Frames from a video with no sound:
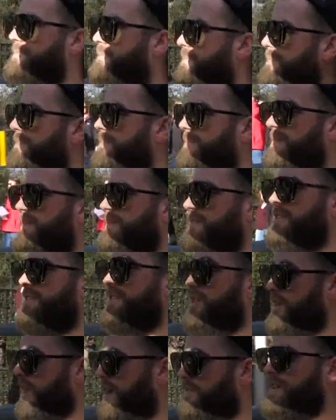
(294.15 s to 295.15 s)
Love it.
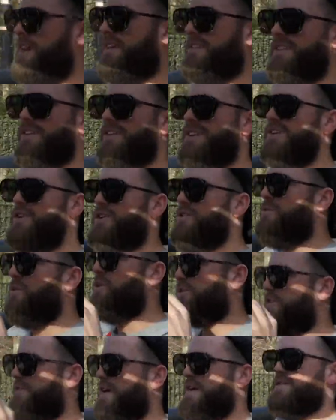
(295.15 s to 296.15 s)
You love it? My favourite car.
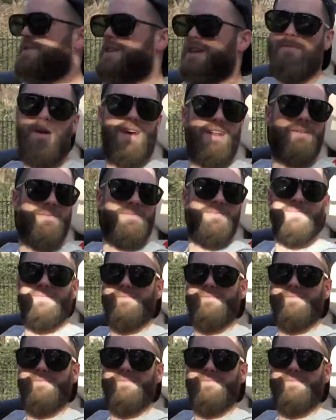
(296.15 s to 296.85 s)
What's your favourite thing about it?